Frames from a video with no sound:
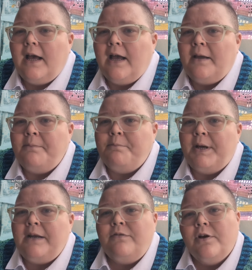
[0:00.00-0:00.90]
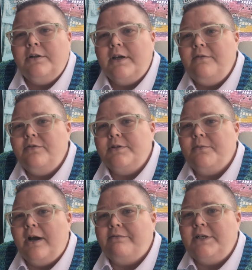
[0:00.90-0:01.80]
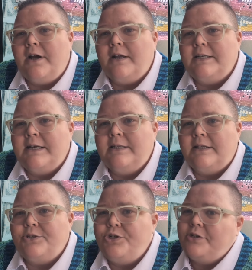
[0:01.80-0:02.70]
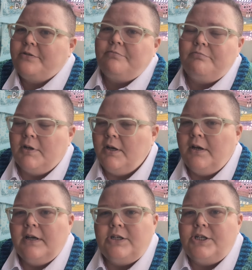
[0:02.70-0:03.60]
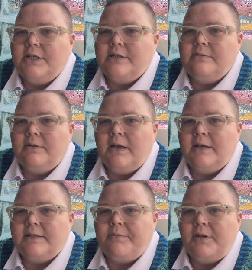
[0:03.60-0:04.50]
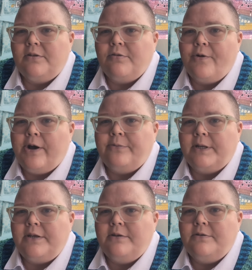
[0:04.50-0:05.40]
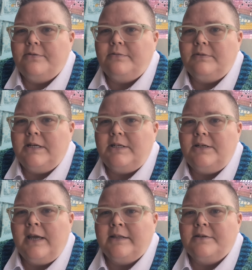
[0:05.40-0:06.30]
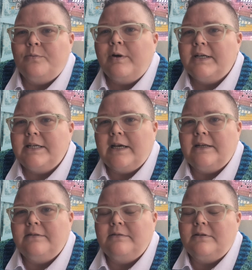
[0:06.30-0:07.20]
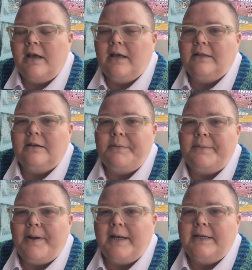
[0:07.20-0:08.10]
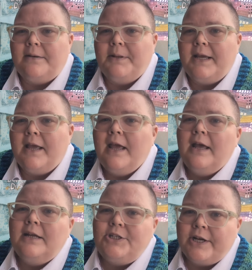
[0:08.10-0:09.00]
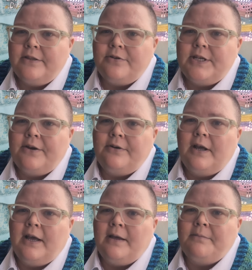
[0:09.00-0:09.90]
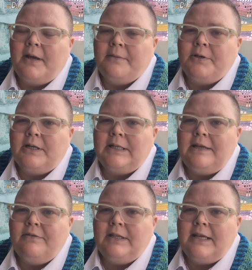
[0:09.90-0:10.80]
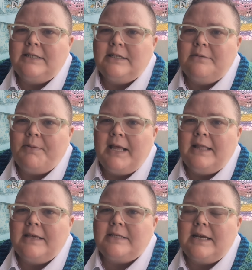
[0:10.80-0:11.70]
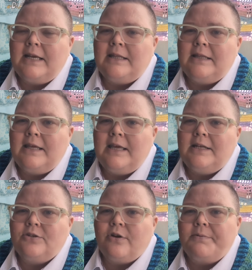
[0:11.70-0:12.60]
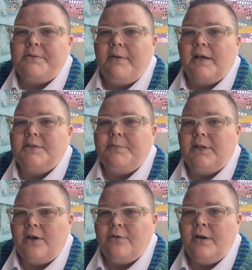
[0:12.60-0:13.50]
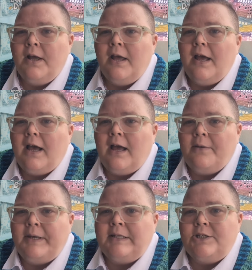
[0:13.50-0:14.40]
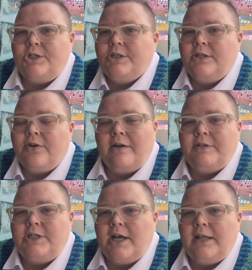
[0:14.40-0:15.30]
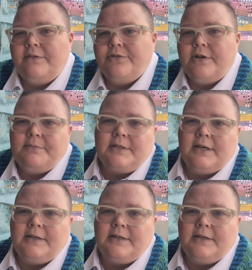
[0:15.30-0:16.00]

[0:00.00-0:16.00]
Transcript: But if you are looking for some crafty content that's just chill, something to throw on while you need to get some work done, a little bit of body doubling, check those out. I'm going to leave a link to the playlist in the description box below. And it's just the Crafty Chat live streams.